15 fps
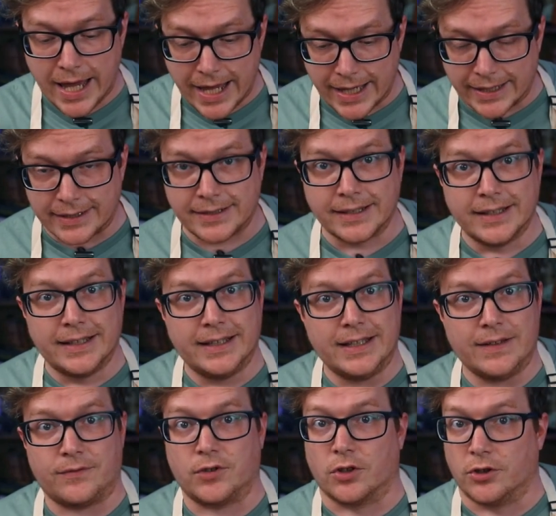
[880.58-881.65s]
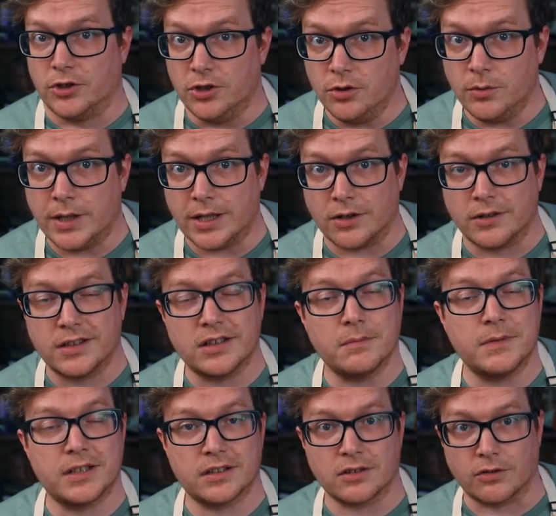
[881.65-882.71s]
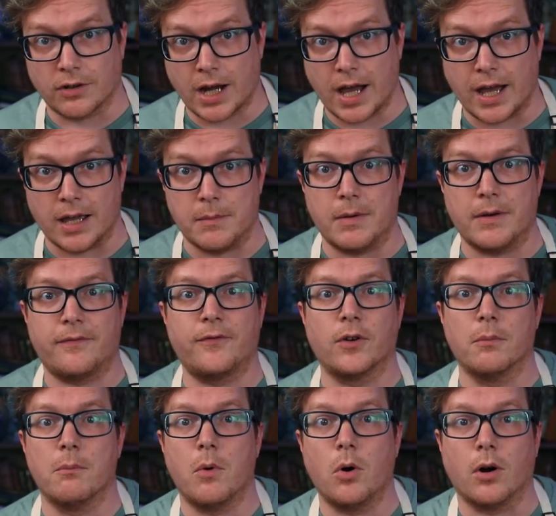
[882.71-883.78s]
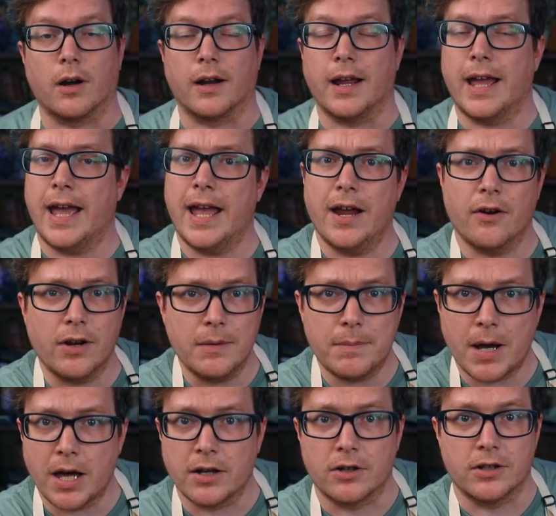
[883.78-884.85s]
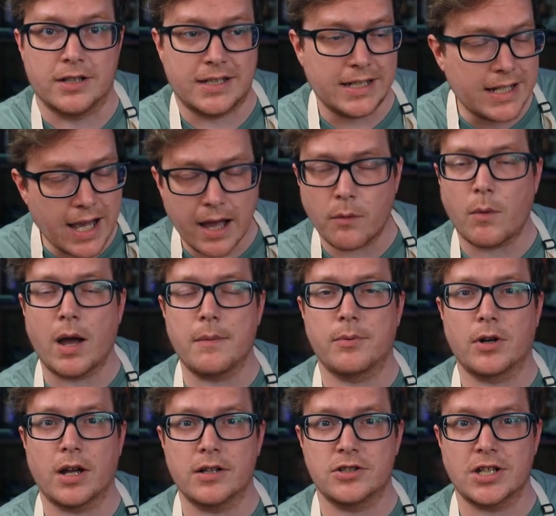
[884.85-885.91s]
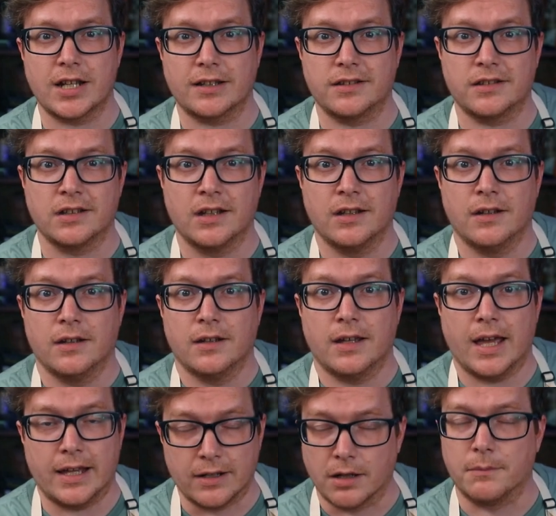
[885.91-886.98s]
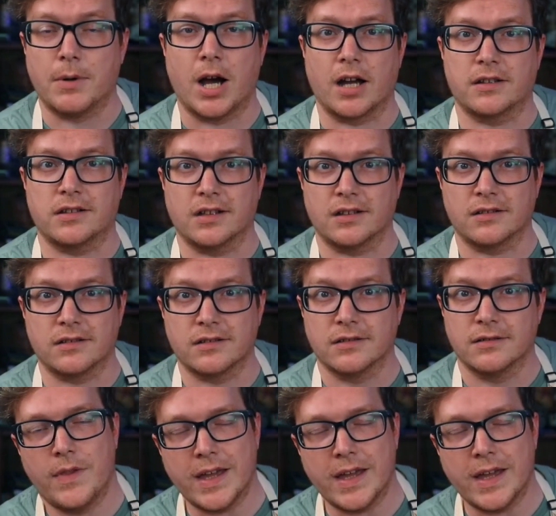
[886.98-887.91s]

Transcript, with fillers: And if you're new here, subscribe for more Harry Potter DIY projects and unboxings.